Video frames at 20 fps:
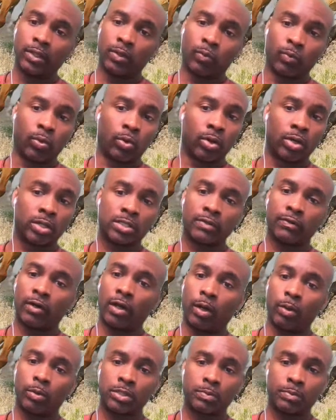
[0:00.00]
Wars have
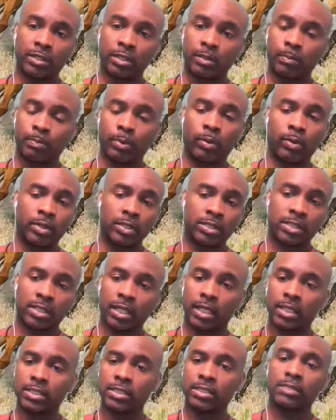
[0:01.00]
always been the poorest
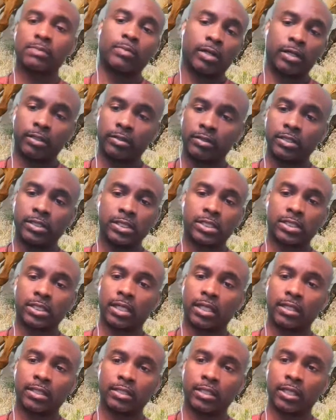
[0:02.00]
cousins murdering each
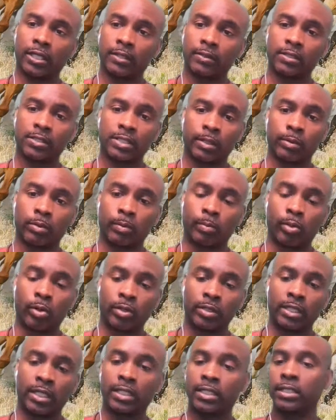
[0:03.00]
other, yeah, because they were
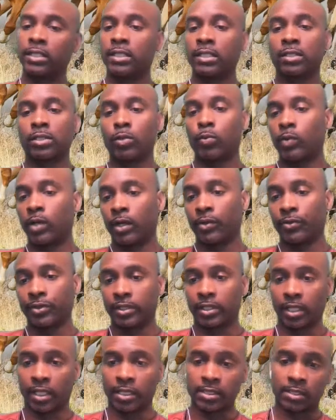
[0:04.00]
born underneath the wealthy
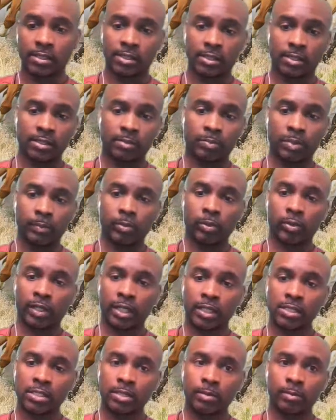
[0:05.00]
cousins, and people
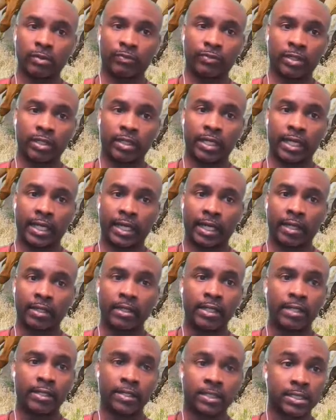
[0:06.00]
can't seem to figure that out.
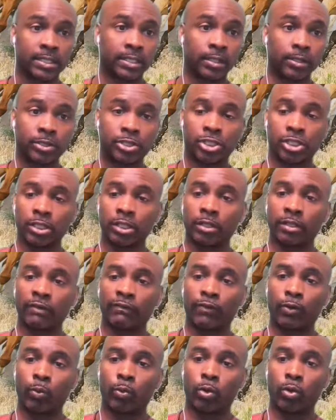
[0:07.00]
They're still cheering
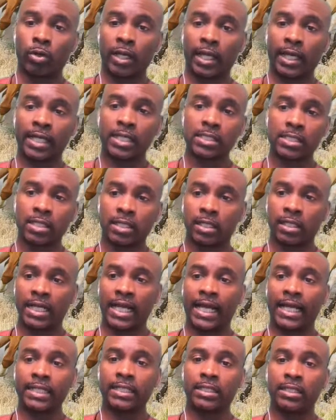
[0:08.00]
for war like it's a good
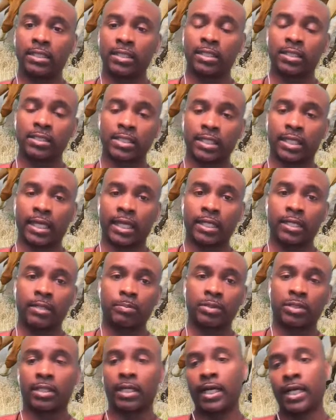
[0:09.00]
idea because they can't
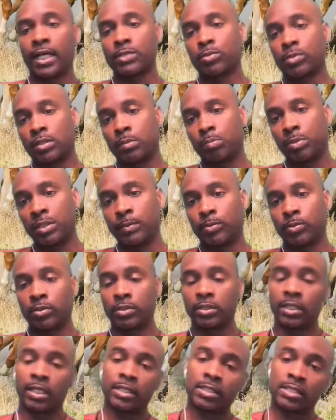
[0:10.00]
empathize with the people
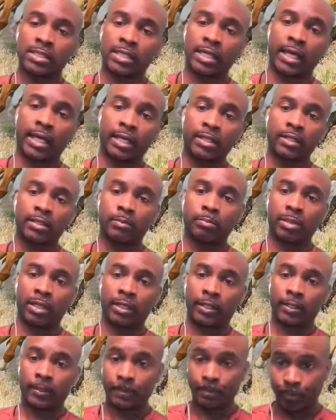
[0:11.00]
on the other side of the
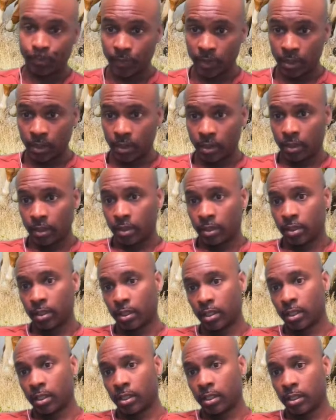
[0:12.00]
bomb.
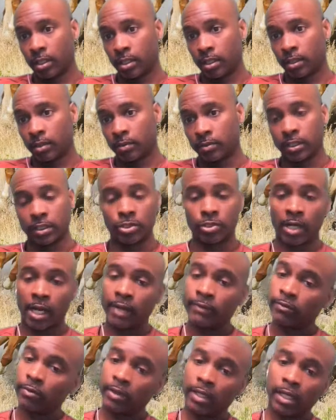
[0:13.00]
The
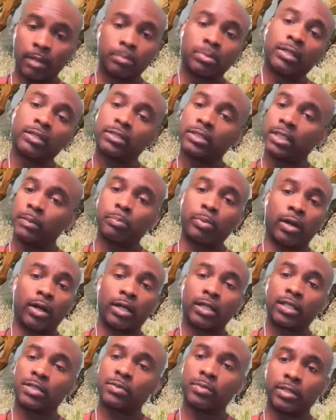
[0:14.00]
driving around birthday
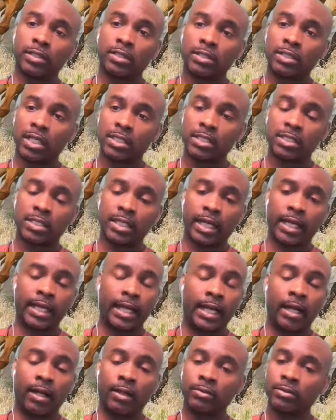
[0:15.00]
parties, being touched that,
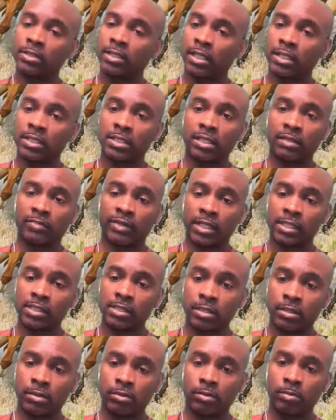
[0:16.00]
I don't touch it. If I
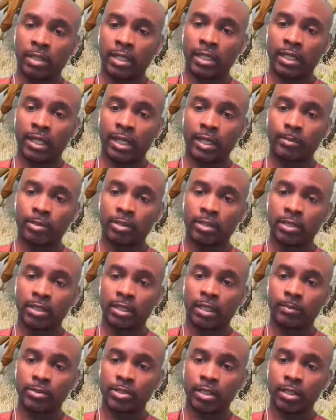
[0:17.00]
see you in my neighborhood,
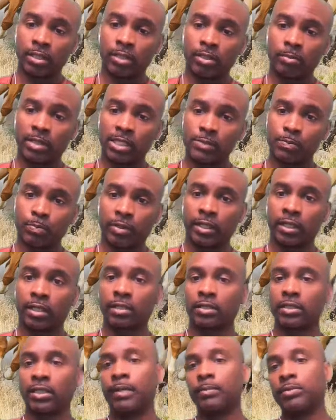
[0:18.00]
I'm turning on my
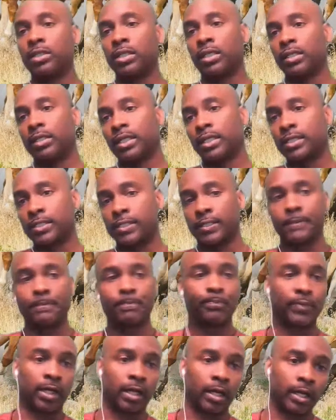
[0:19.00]
sprinkler. I'm done. That's it.
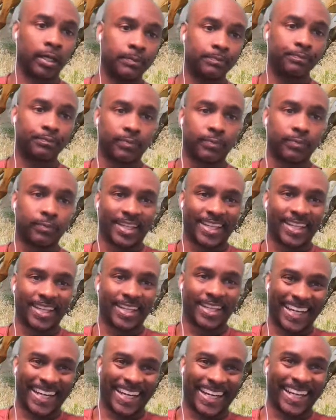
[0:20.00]
All
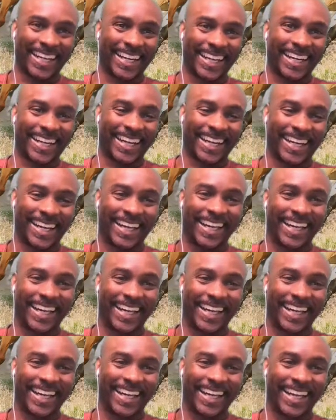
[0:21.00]
right.
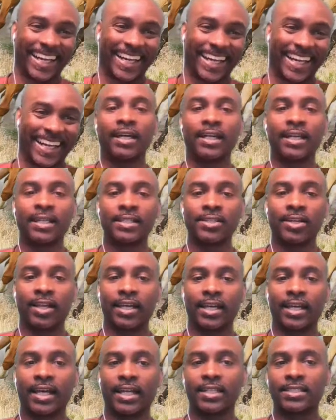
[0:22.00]
I'm done. That's all
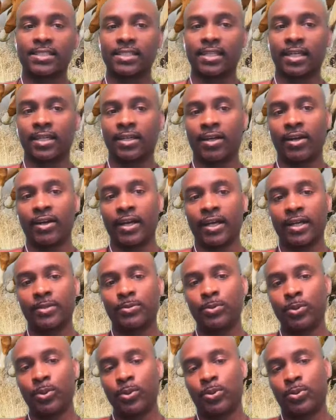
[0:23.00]
I got to say. All right.
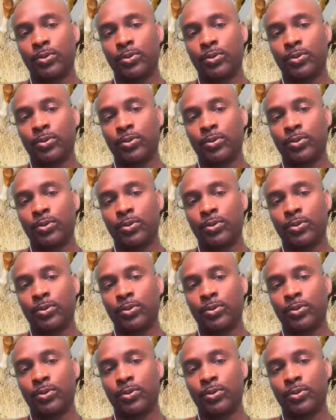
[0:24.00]
Whew.